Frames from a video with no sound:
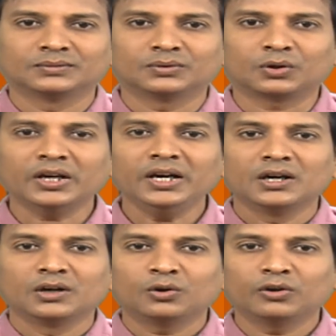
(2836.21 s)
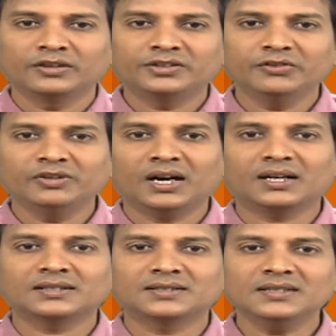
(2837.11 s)
Okay. To receive the
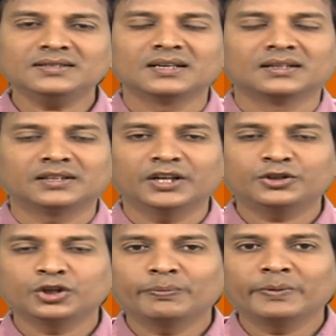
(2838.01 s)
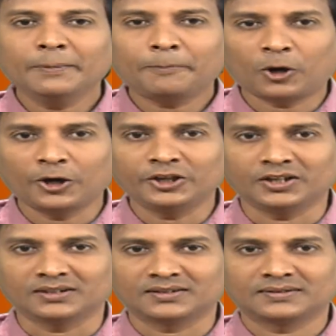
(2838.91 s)
addresses there should be a
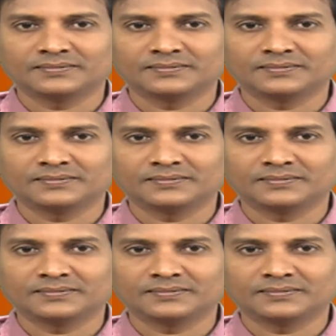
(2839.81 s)
pointers,